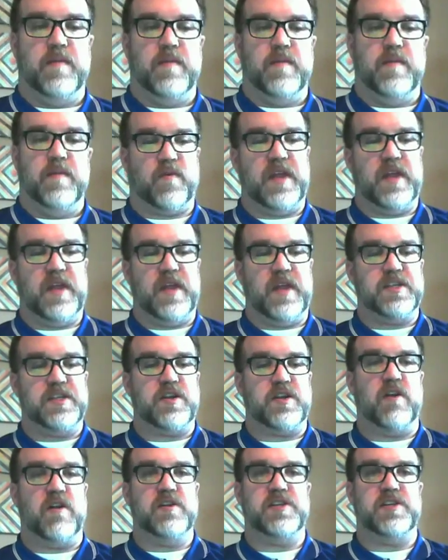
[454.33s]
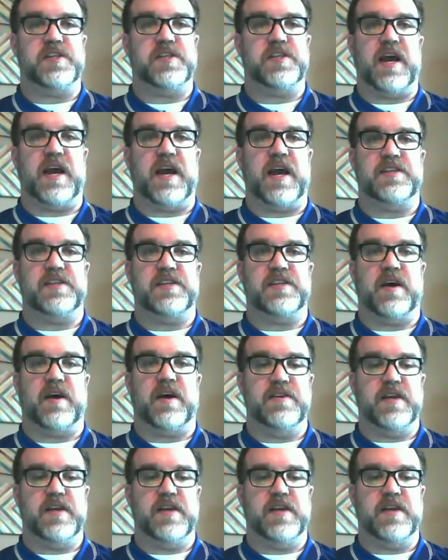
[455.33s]
Before that starts, just ask
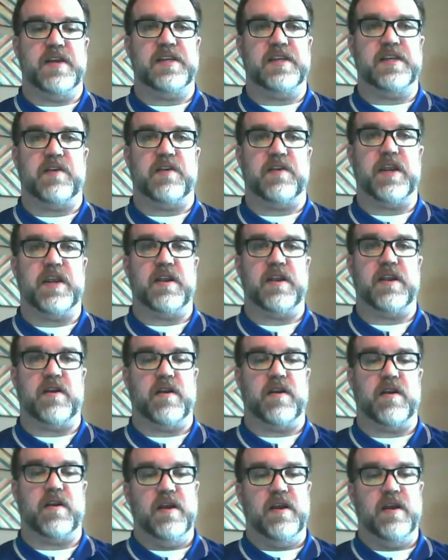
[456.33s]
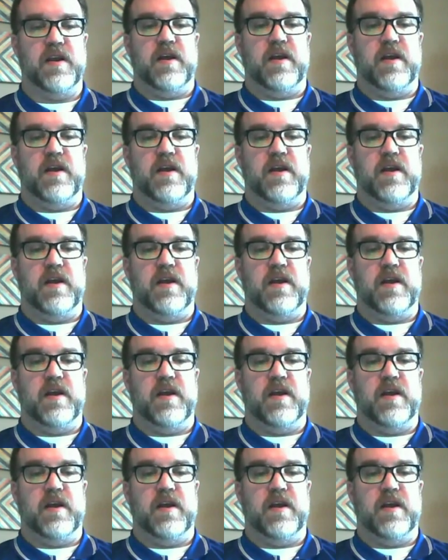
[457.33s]
you guys that are here,